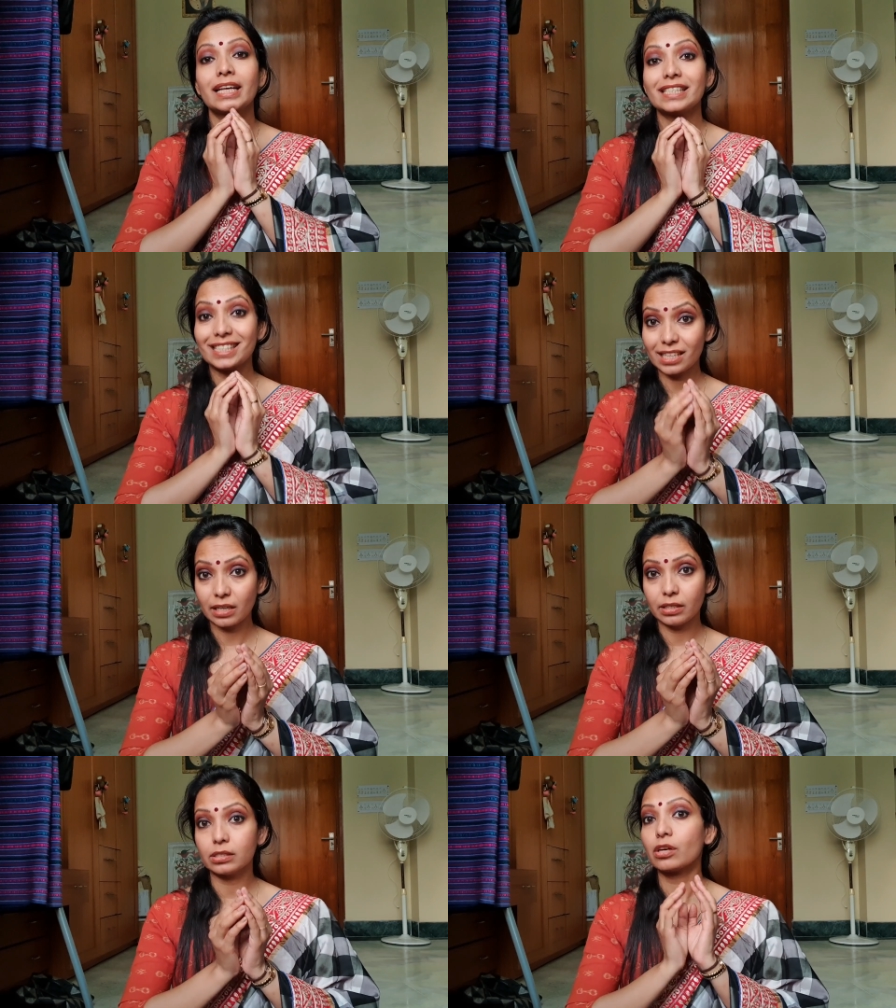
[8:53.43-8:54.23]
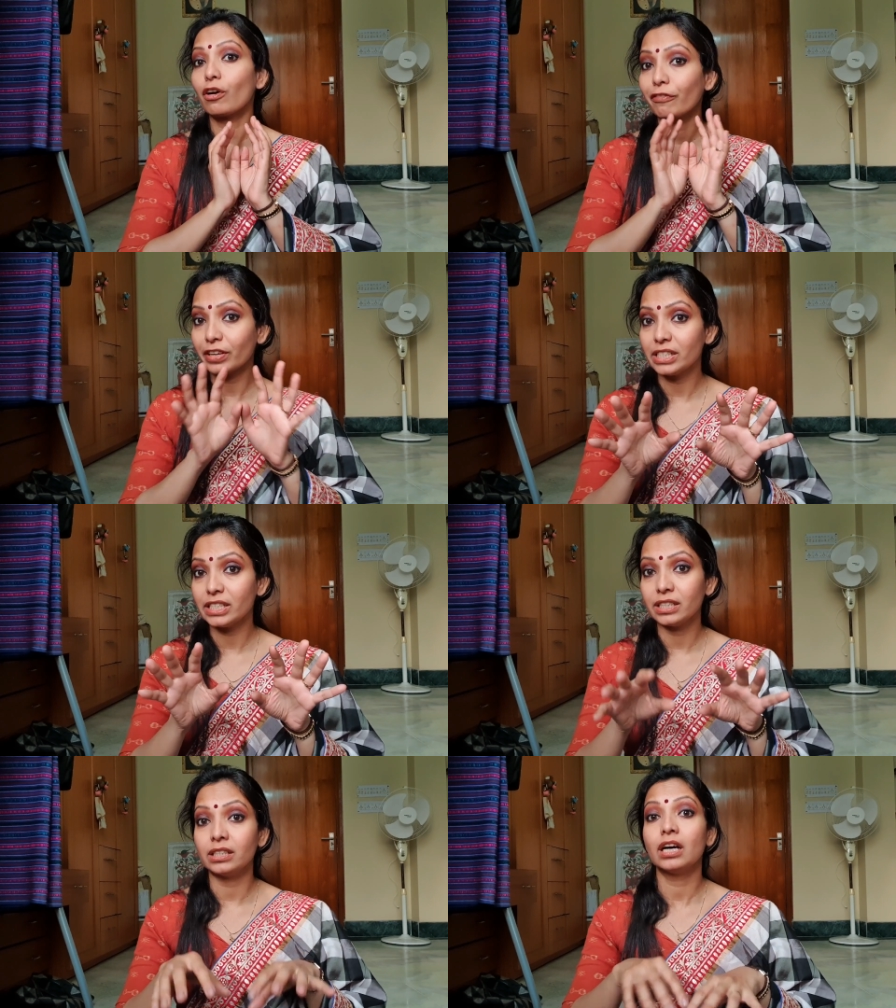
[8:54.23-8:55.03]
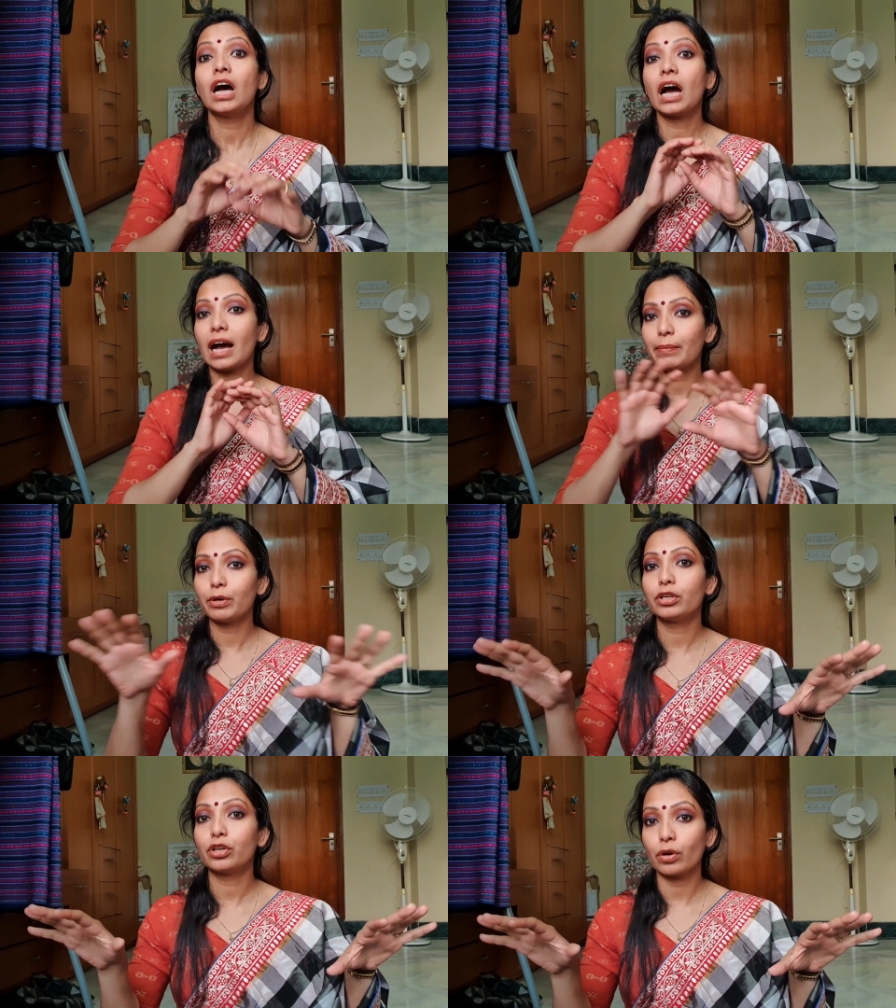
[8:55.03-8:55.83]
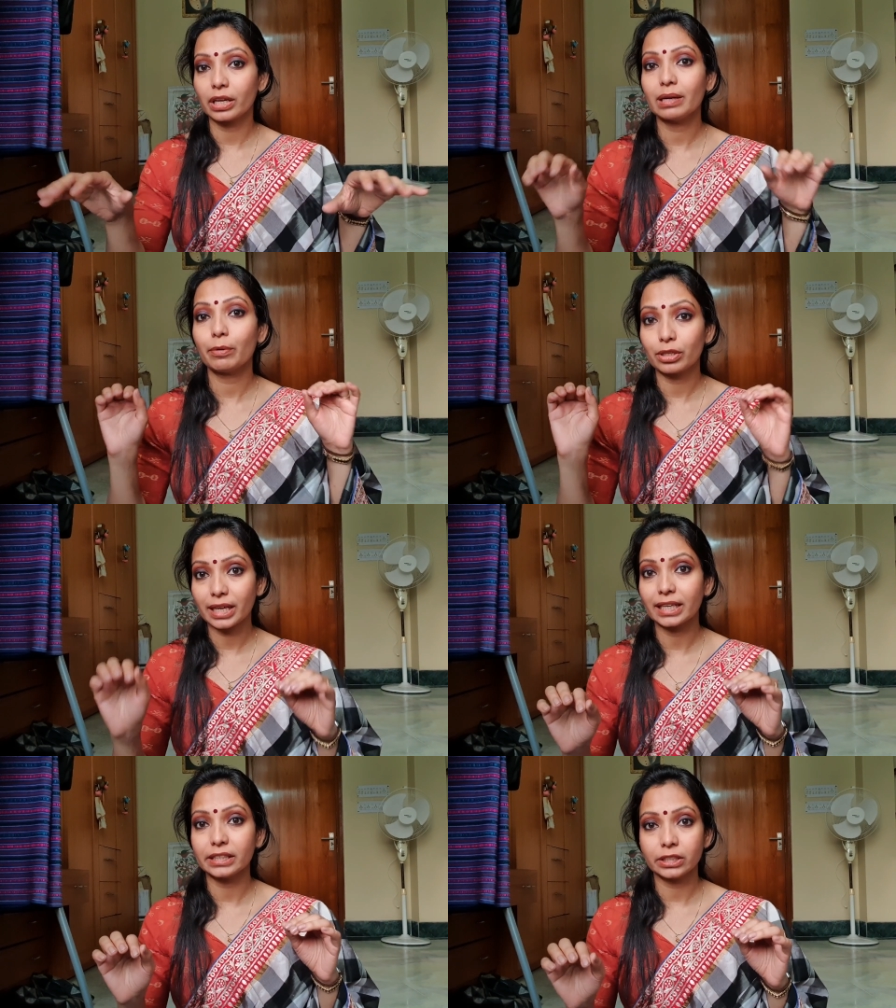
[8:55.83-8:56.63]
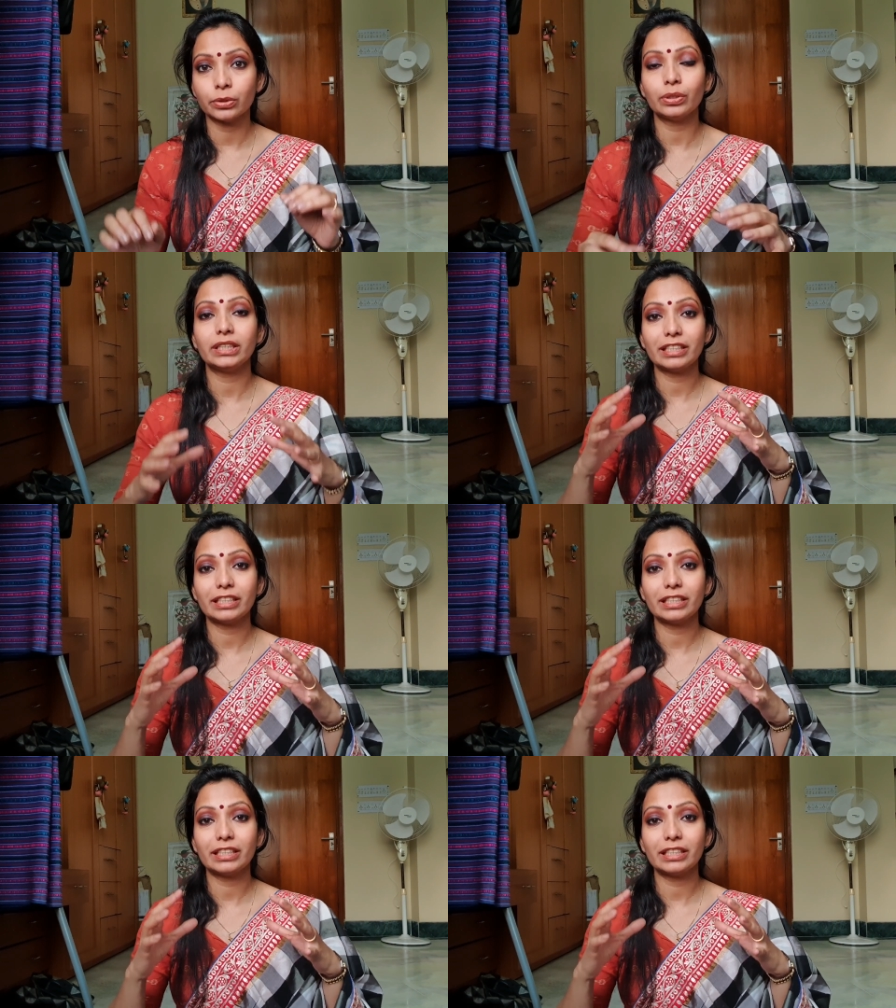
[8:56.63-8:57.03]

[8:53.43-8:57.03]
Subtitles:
designers of India. I'm not talking about Calcutta only.